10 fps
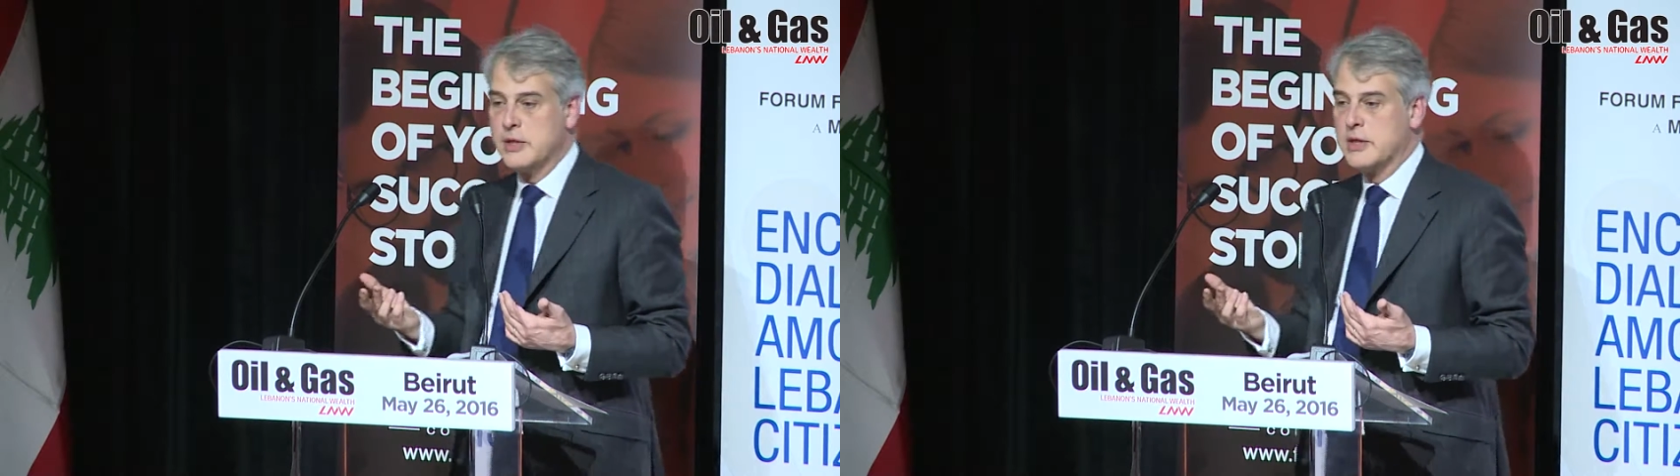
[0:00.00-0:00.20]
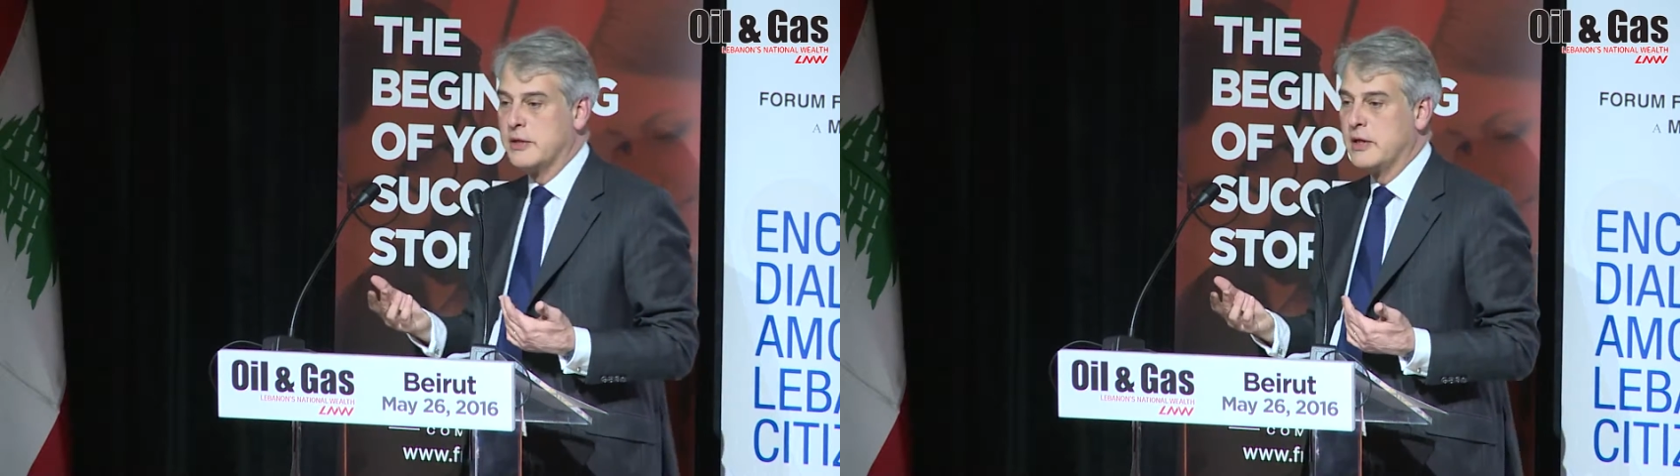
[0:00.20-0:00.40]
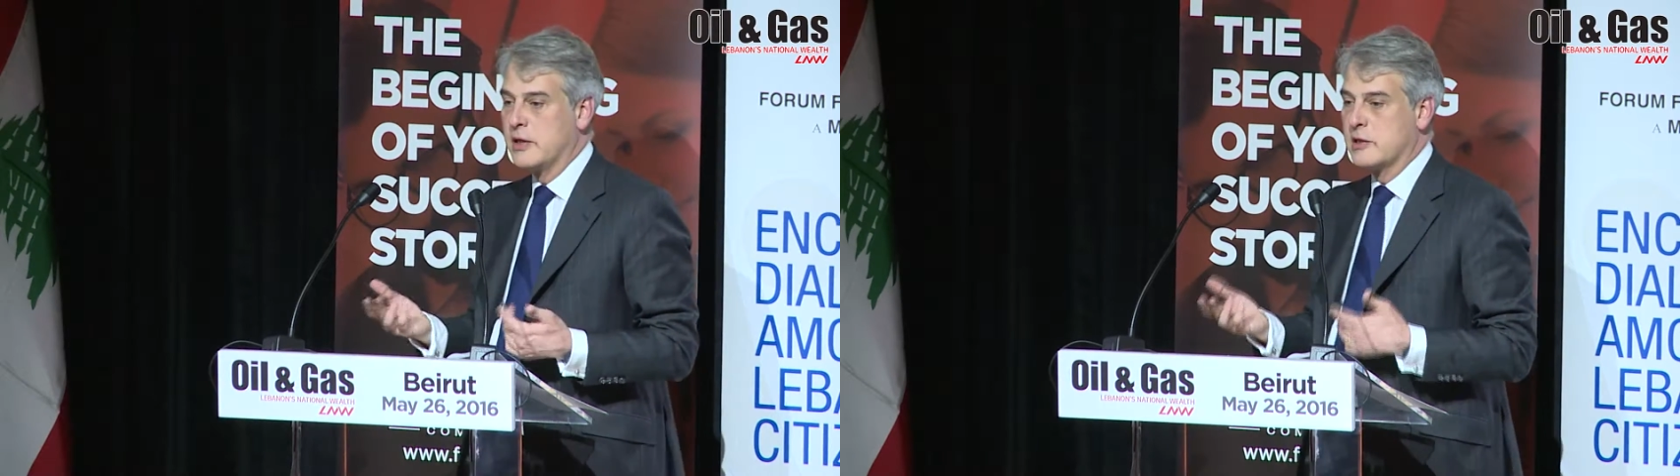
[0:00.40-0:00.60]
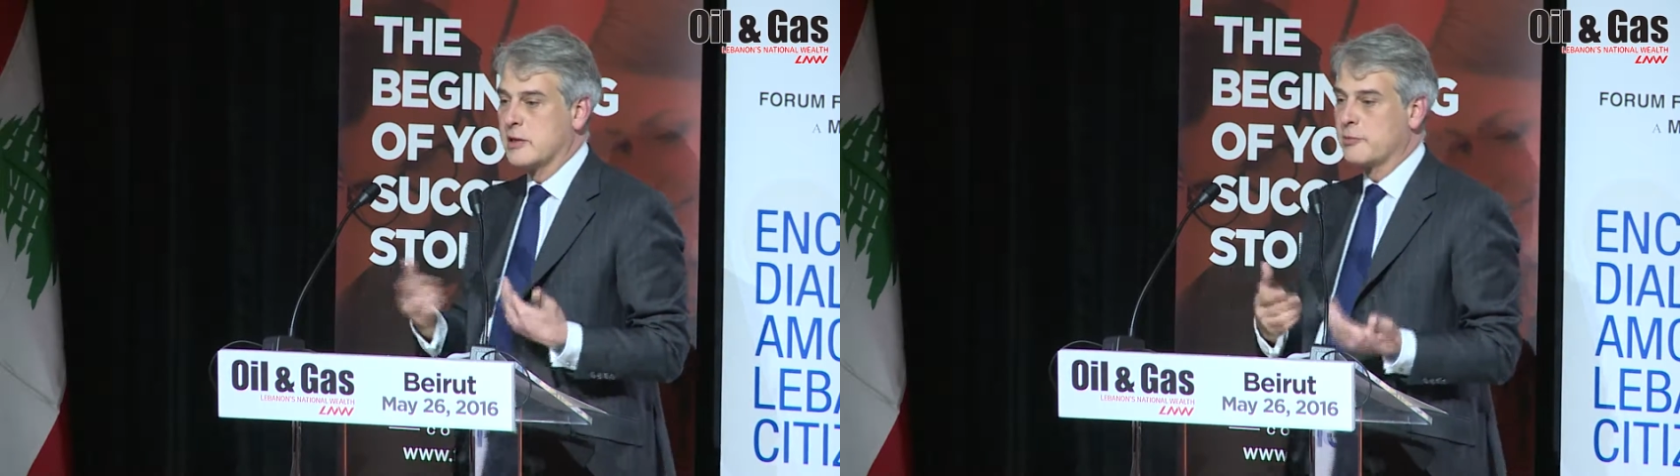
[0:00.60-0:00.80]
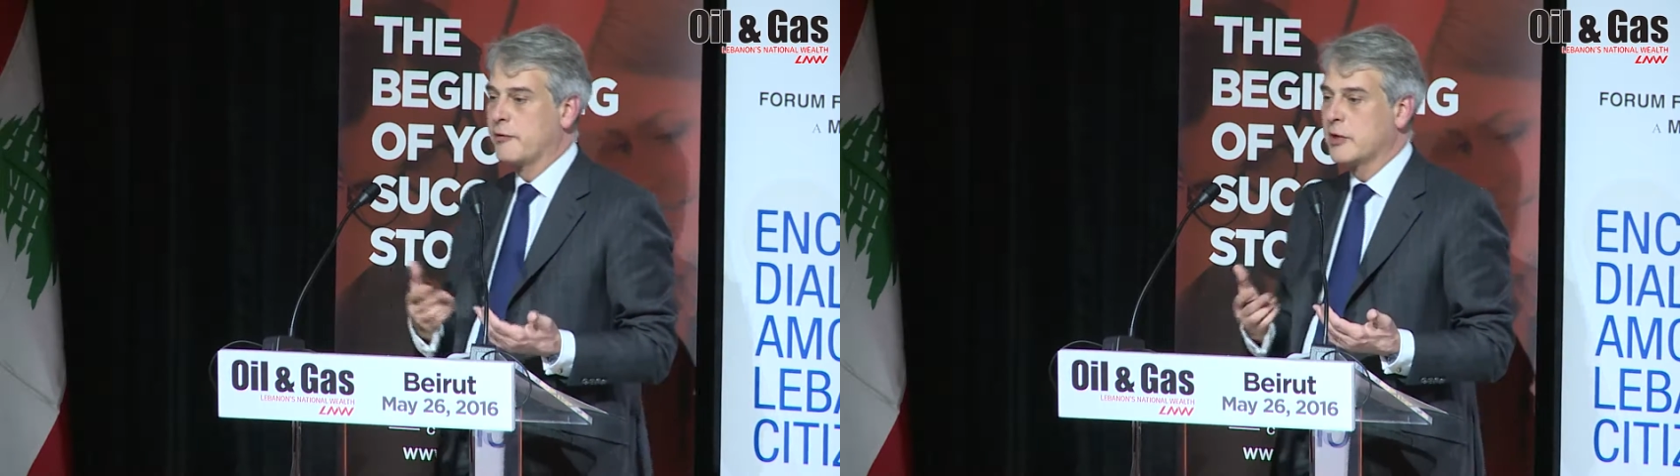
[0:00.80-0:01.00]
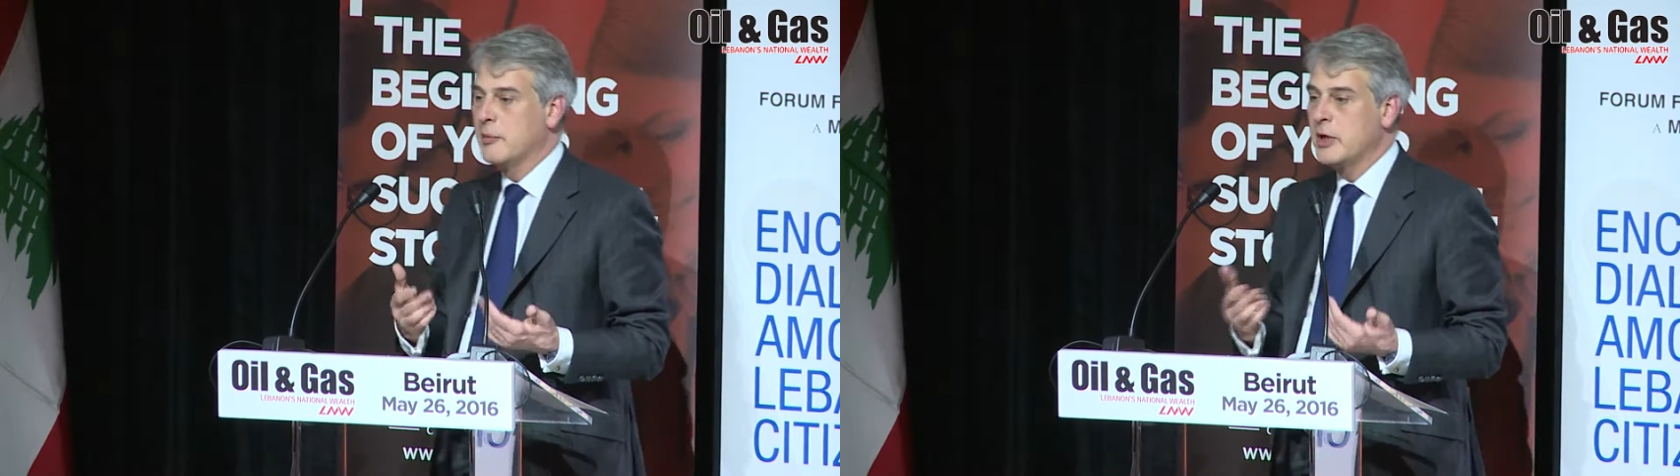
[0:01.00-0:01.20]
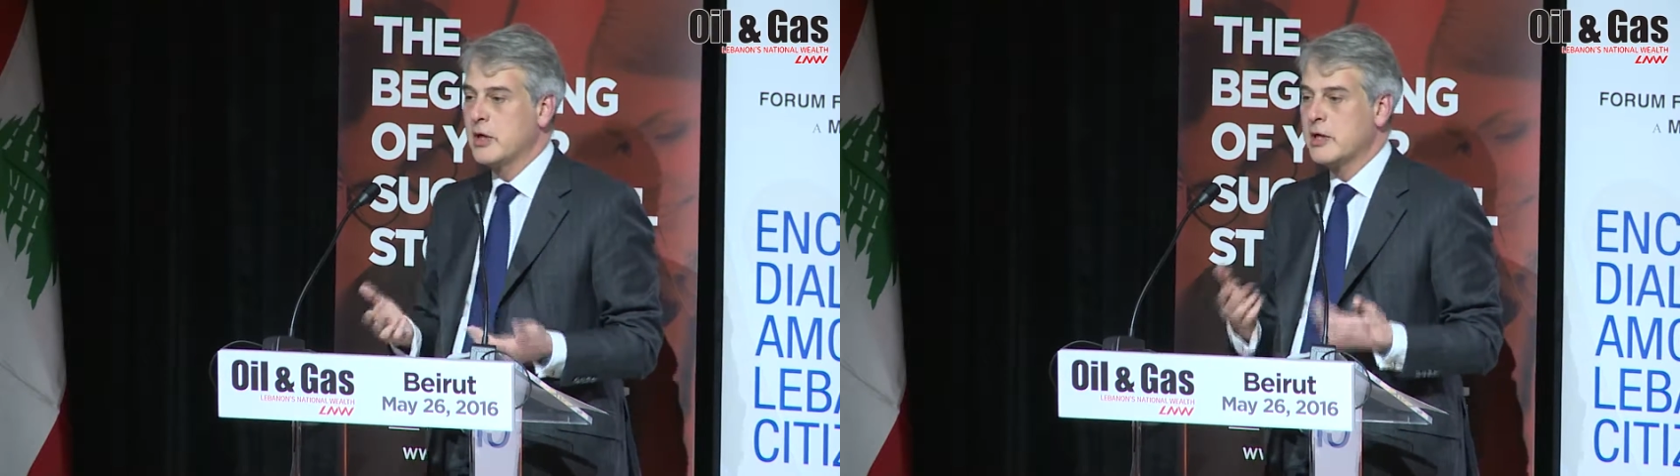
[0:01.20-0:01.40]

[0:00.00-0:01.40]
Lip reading: is that there is less profitability.